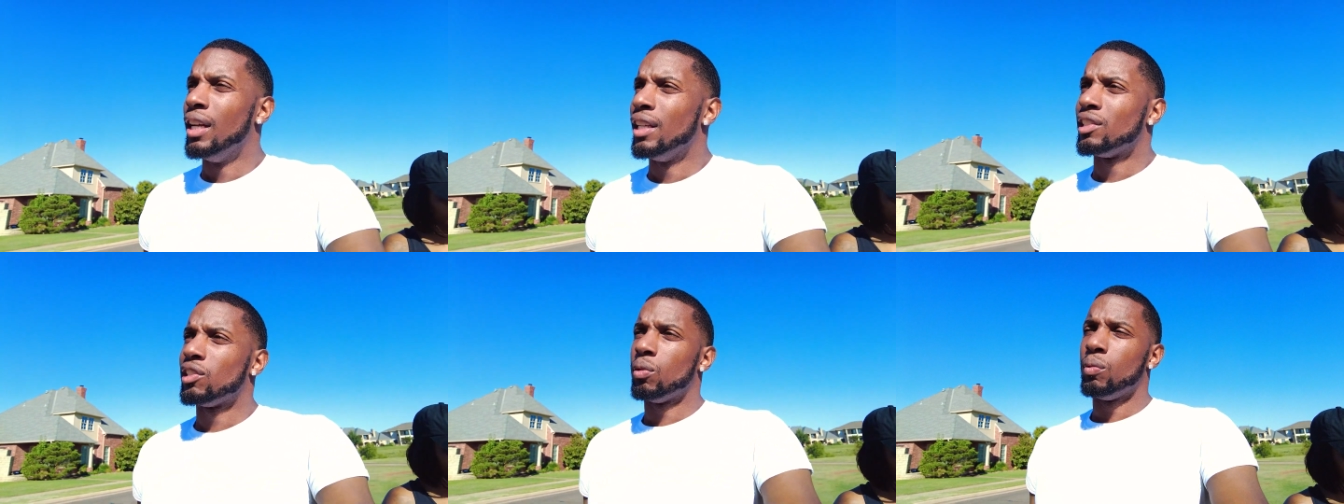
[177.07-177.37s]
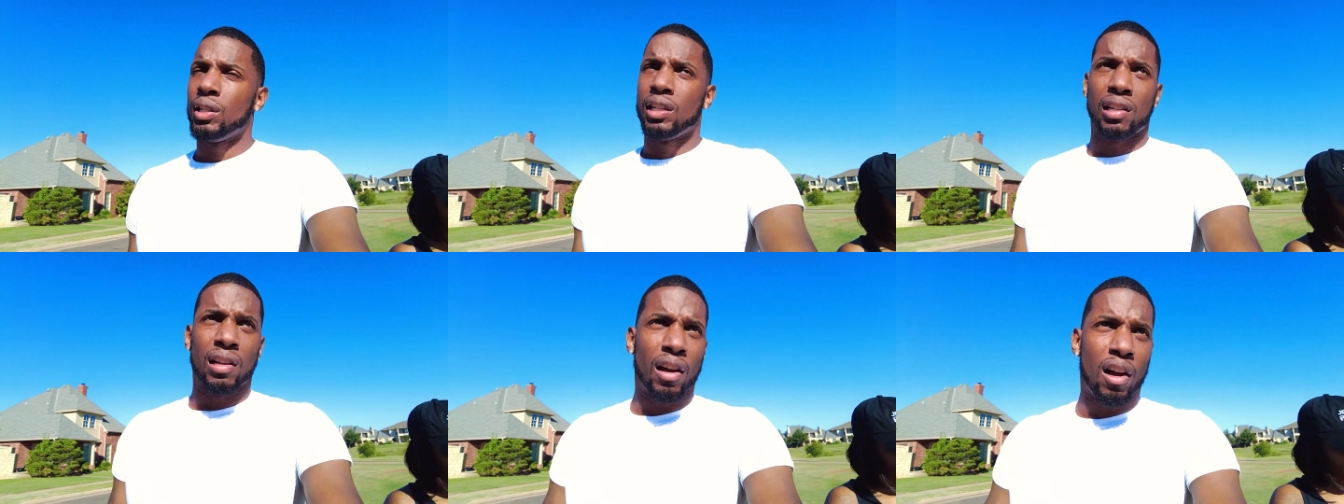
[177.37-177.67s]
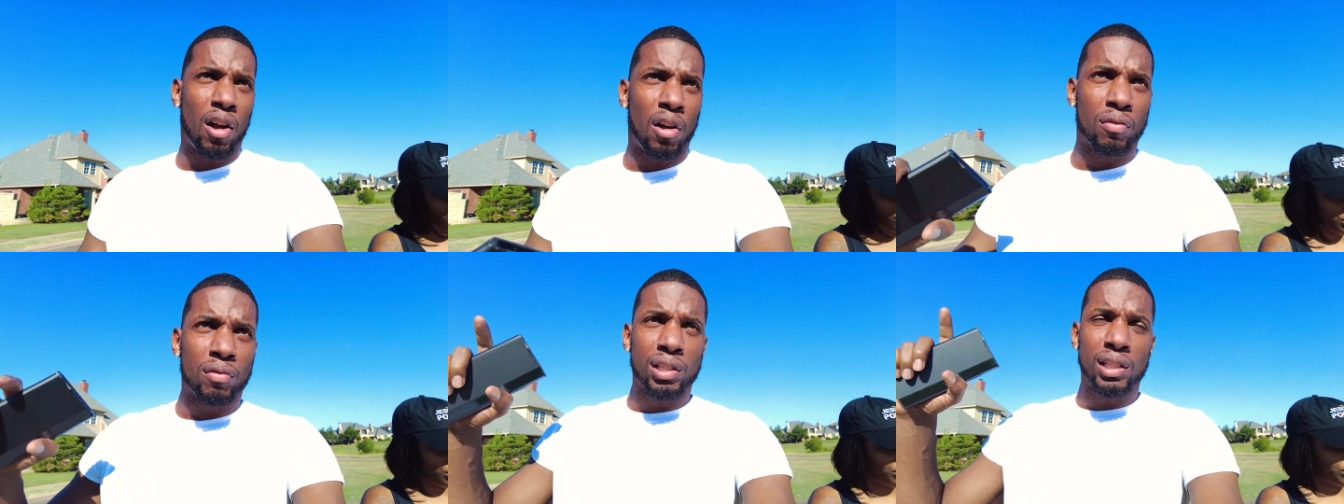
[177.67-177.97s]
So we can
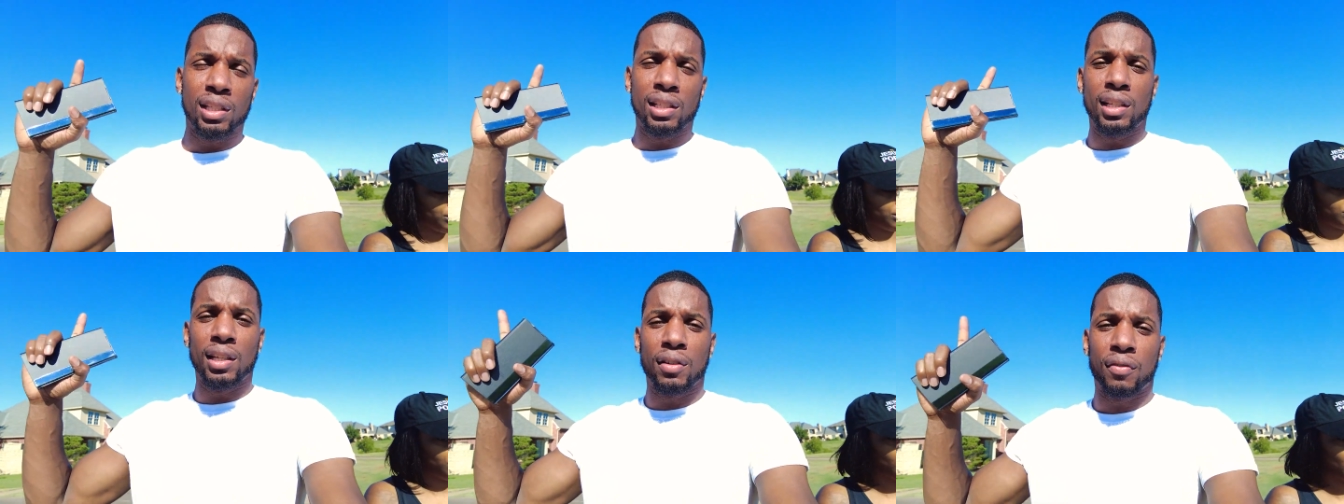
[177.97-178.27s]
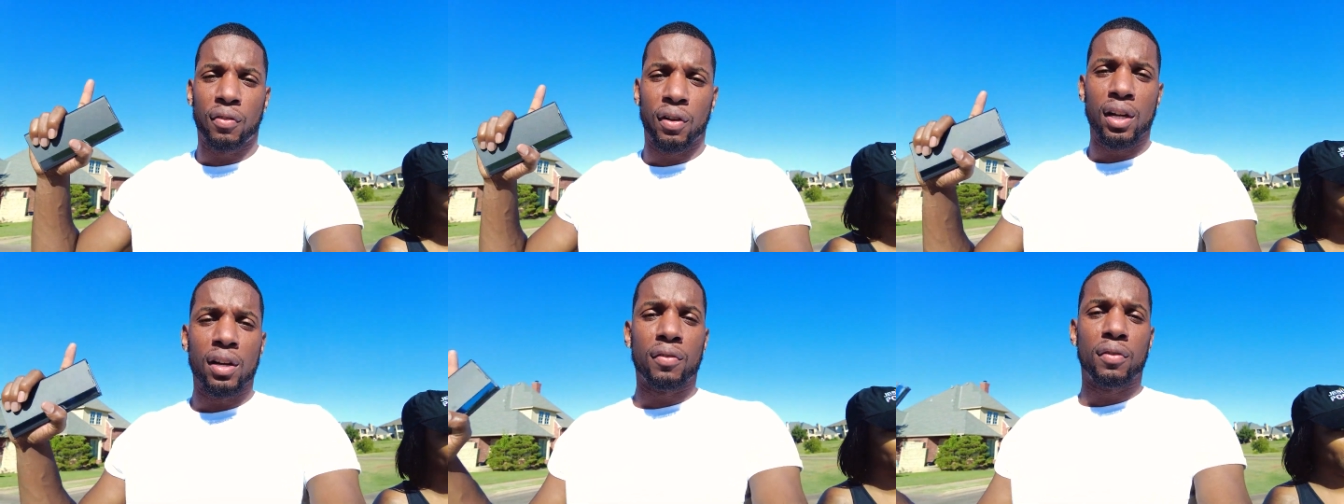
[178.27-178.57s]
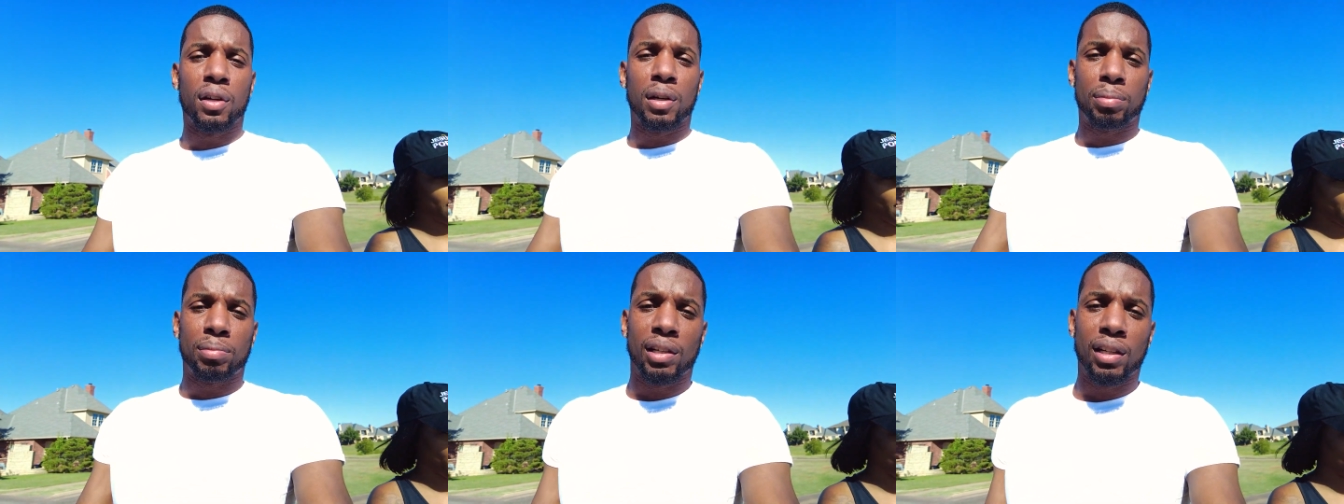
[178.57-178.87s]
all really live
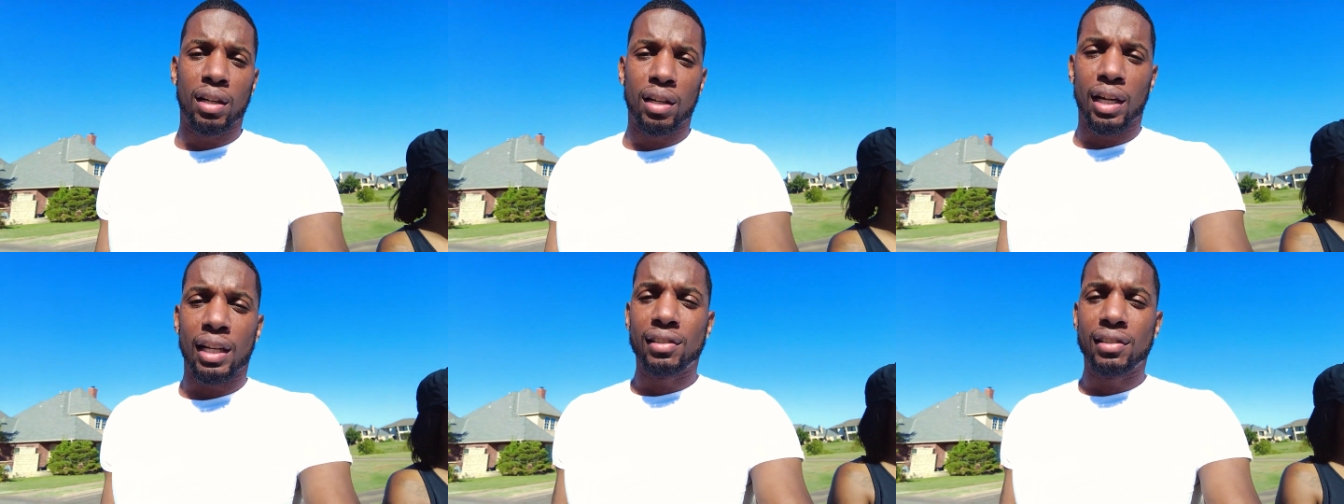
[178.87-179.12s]
forever up there.